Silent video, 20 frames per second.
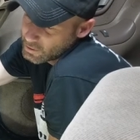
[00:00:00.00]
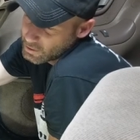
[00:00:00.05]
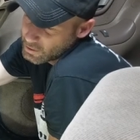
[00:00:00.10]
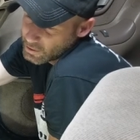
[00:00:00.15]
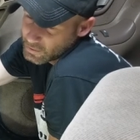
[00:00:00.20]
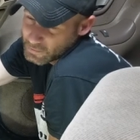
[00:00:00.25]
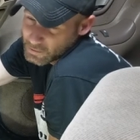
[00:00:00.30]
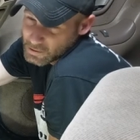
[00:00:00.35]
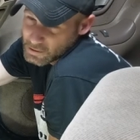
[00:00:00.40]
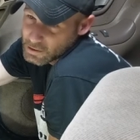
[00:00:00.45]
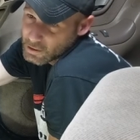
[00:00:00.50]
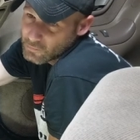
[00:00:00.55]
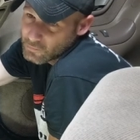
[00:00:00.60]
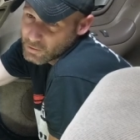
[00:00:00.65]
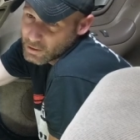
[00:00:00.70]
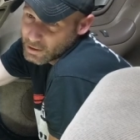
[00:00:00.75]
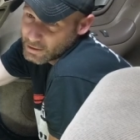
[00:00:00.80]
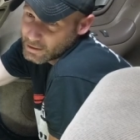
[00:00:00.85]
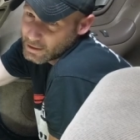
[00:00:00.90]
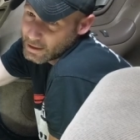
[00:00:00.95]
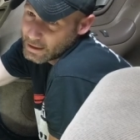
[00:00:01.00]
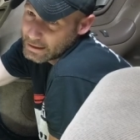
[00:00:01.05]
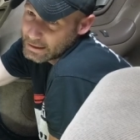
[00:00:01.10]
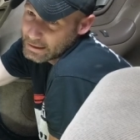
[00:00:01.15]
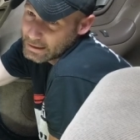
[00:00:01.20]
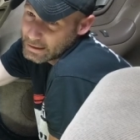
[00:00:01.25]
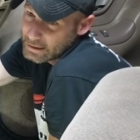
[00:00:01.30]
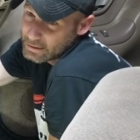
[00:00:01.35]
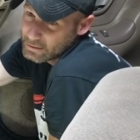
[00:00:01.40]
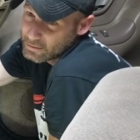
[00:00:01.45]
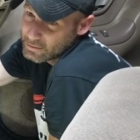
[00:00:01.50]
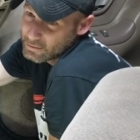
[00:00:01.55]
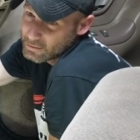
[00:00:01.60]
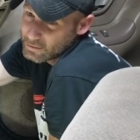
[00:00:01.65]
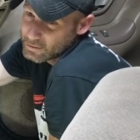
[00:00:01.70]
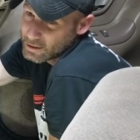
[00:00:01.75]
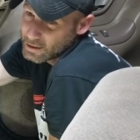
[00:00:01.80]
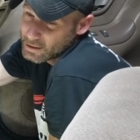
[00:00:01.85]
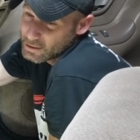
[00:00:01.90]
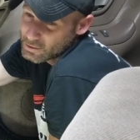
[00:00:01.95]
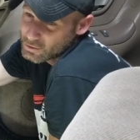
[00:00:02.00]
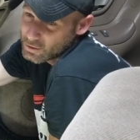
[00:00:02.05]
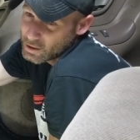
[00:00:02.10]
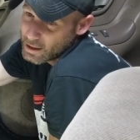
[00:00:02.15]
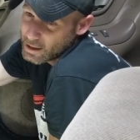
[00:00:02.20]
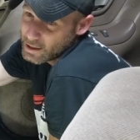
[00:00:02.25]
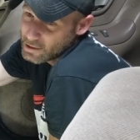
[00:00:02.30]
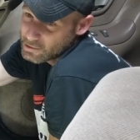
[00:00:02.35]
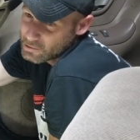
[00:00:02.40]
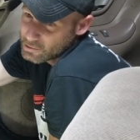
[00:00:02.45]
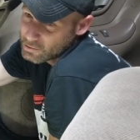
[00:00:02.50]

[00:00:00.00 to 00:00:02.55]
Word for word: like the stuff that I can't get, let it dry out a